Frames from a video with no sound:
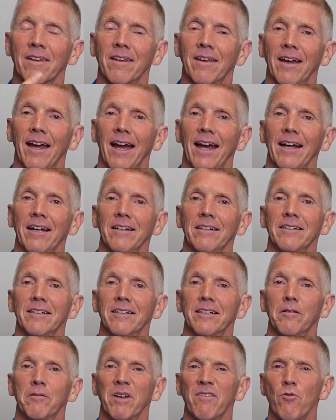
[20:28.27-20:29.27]
Okay,
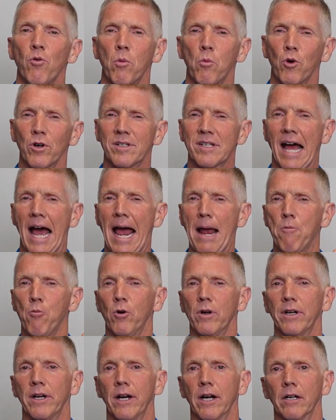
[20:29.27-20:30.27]
give me one more time
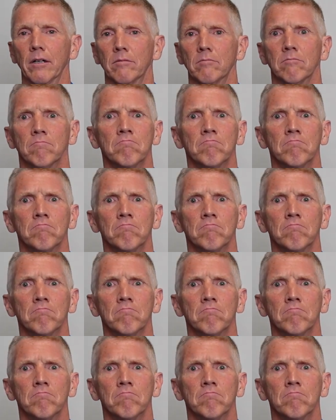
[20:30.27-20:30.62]
one here.